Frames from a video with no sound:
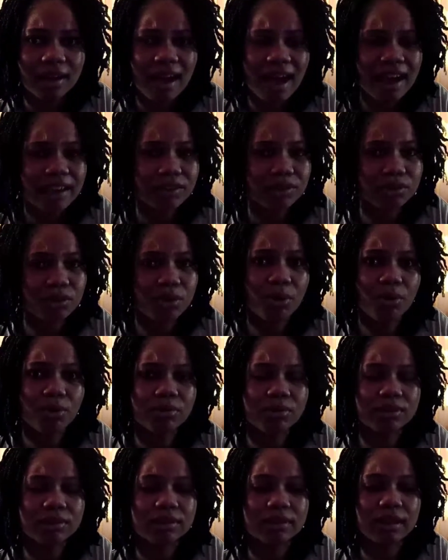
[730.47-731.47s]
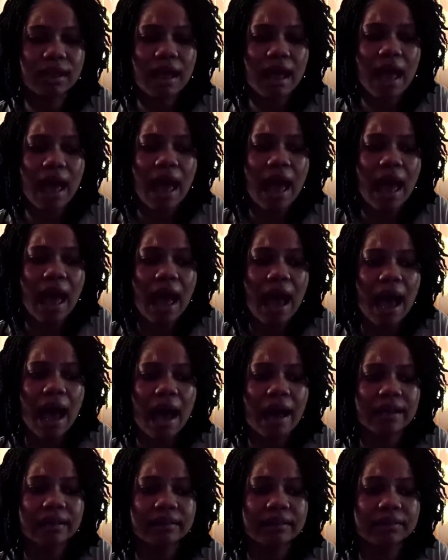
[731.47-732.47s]
I don't.
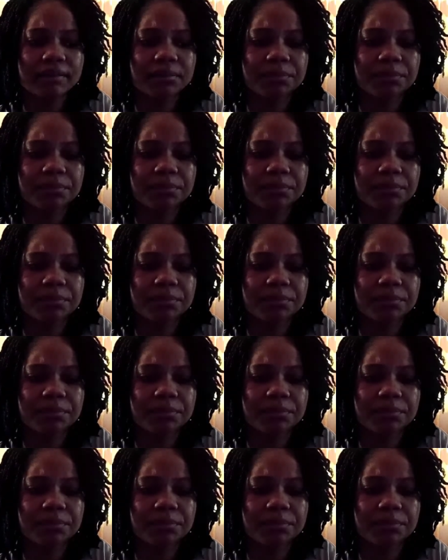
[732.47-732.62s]
And